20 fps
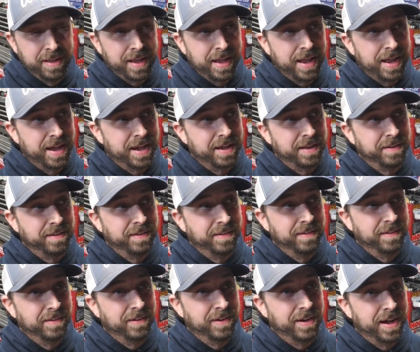and
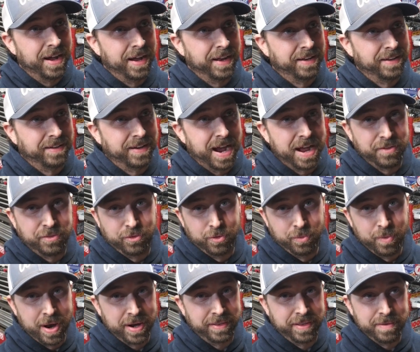I got
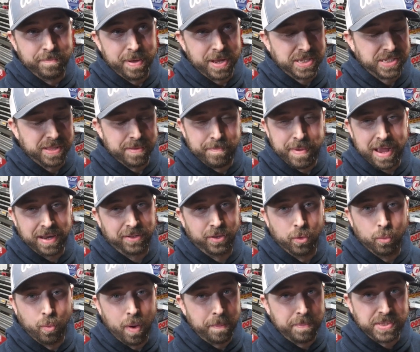directed basically back to the
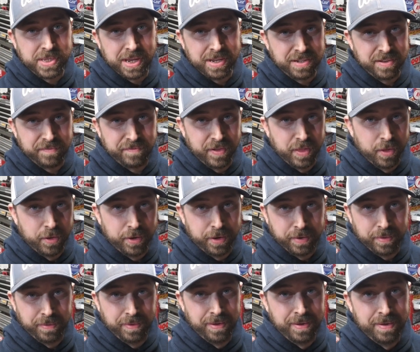website to fill out
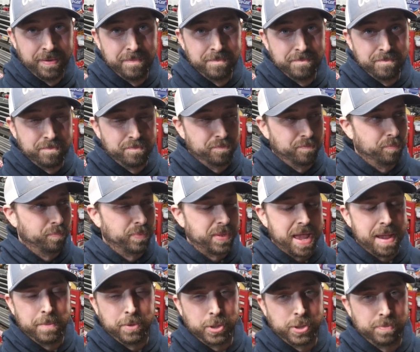a
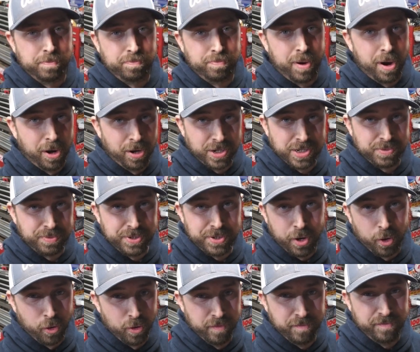damaged parts
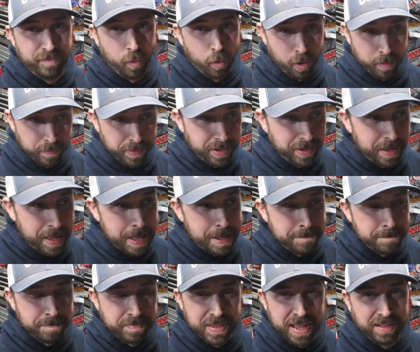return form
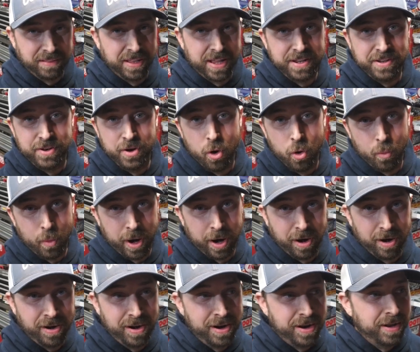that led
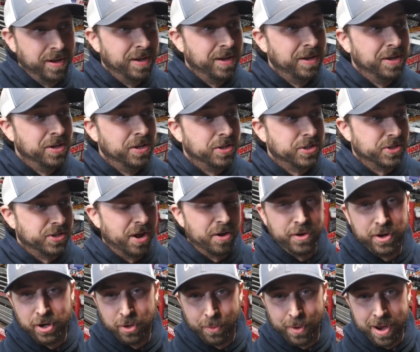nowhere. So now
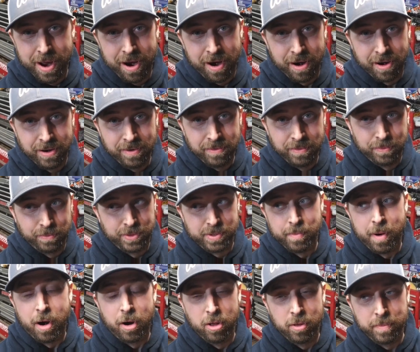here we are.
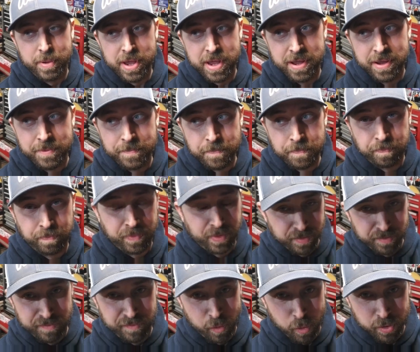Tomorrow will be
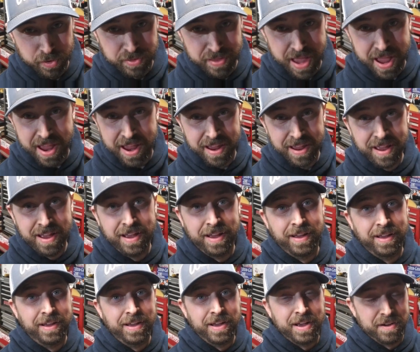4th day
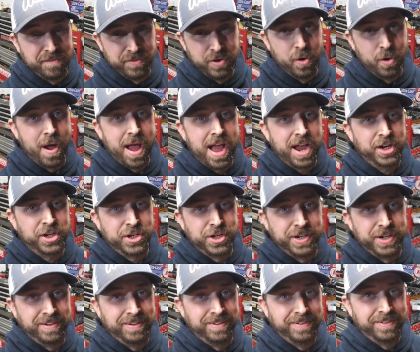of no
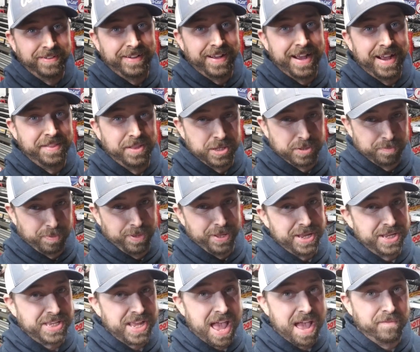action on this
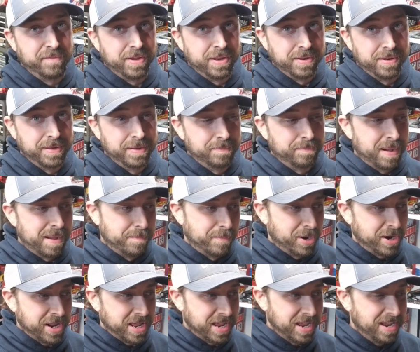place having my
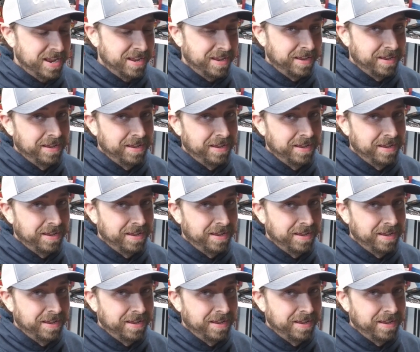money,